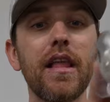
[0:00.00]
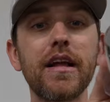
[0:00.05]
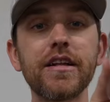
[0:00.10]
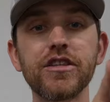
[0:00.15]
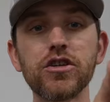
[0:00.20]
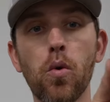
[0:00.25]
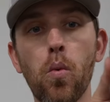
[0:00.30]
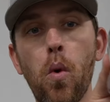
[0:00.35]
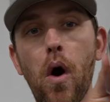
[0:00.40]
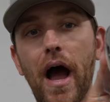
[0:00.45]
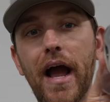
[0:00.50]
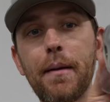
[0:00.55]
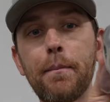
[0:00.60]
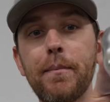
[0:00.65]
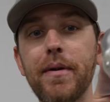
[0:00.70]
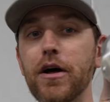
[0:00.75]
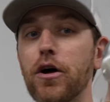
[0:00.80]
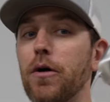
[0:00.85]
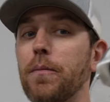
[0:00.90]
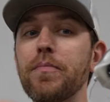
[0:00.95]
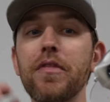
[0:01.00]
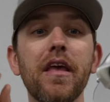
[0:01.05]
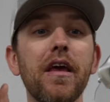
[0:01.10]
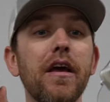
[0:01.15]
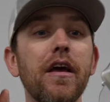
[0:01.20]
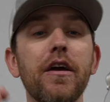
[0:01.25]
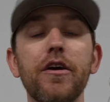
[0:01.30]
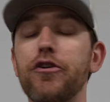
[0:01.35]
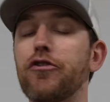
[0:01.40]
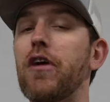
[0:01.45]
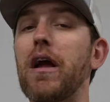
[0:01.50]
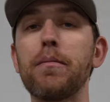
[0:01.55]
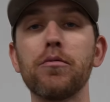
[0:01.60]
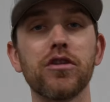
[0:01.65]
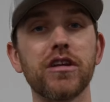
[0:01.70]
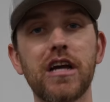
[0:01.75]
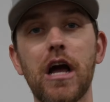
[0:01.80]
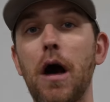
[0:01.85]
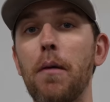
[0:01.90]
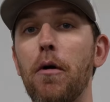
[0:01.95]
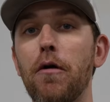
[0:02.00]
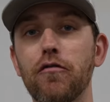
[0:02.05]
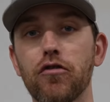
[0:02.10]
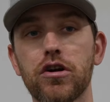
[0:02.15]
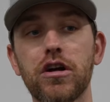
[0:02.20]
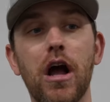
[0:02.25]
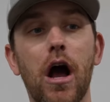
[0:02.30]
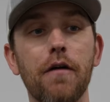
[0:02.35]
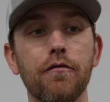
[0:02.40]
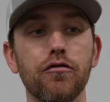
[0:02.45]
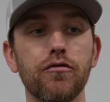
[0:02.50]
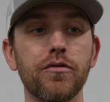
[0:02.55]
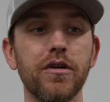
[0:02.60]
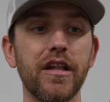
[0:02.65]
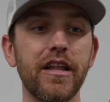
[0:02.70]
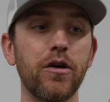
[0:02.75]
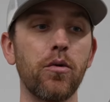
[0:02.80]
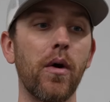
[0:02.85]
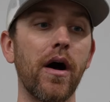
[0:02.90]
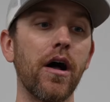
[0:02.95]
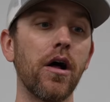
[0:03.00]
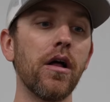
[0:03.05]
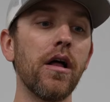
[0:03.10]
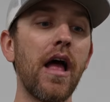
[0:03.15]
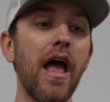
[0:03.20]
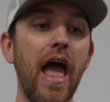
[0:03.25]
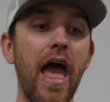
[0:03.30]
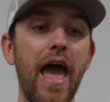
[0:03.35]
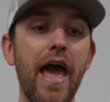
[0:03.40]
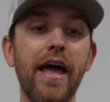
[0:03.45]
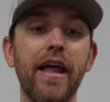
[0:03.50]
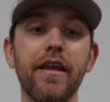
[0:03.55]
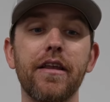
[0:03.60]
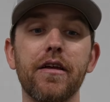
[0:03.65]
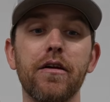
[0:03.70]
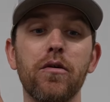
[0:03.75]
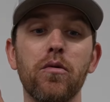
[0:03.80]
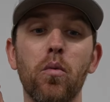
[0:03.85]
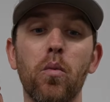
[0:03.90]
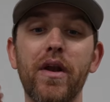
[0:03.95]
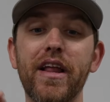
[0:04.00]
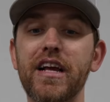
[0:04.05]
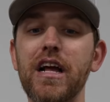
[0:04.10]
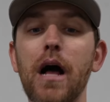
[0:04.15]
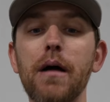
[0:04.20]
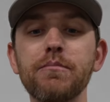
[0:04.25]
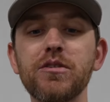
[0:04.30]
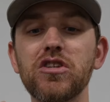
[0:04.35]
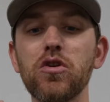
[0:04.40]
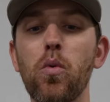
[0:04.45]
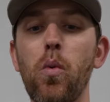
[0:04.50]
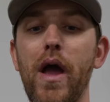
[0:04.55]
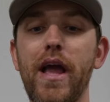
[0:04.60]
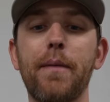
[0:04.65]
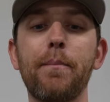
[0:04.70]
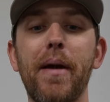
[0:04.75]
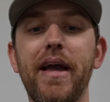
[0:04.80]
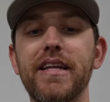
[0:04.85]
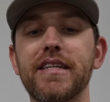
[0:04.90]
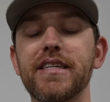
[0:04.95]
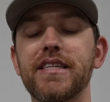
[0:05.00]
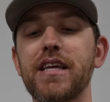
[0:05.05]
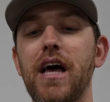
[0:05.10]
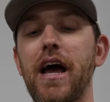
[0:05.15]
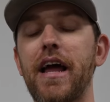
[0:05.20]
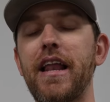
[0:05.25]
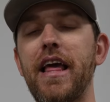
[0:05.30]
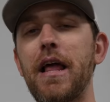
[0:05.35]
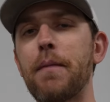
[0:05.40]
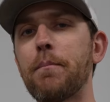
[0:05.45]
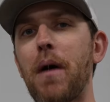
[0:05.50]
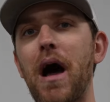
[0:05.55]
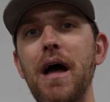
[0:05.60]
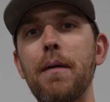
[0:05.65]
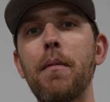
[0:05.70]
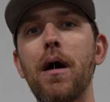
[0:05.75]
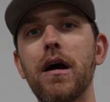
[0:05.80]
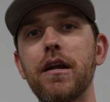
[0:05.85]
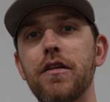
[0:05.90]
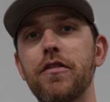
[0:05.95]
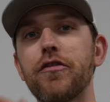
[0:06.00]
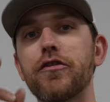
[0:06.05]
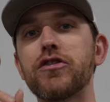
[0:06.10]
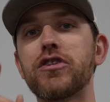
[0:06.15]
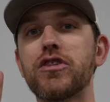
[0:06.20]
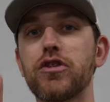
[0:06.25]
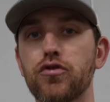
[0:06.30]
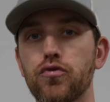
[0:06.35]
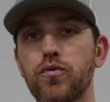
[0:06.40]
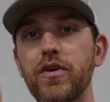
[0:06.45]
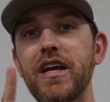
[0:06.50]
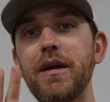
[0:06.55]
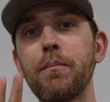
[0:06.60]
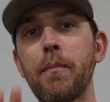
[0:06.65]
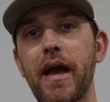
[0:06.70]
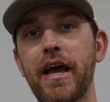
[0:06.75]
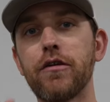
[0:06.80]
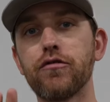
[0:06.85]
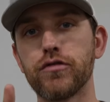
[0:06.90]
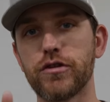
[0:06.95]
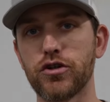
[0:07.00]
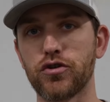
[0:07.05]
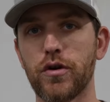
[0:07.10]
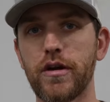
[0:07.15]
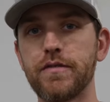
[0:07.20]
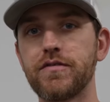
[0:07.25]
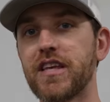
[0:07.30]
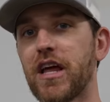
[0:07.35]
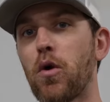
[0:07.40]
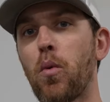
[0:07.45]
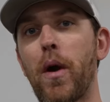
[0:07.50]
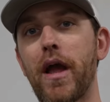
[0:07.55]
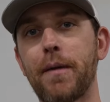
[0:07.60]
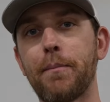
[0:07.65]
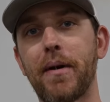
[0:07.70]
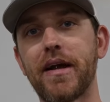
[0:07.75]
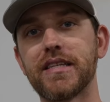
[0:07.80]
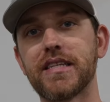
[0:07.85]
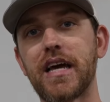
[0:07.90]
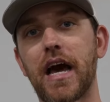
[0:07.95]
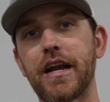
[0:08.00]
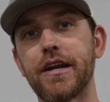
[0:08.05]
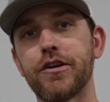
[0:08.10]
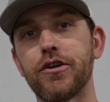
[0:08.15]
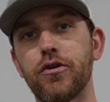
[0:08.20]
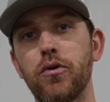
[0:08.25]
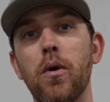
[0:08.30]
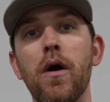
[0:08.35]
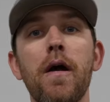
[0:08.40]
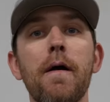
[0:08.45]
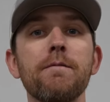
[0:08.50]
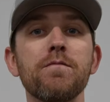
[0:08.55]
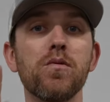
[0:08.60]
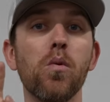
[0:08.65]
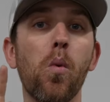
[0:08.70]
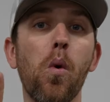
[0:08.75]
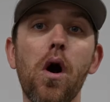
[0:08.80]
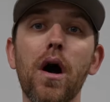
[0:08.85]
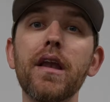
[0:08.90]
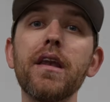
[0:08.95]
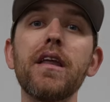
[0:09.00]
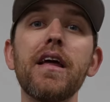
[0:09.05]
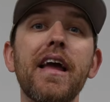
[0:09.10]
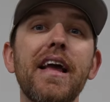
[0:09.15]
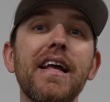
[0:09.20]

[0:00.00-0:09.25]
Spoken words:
it's a wide bill. You're able to come over cover really well. And when it comes to wake bait design, in my mind, there's 3 main retrieves that a wake bait's got to do. 1,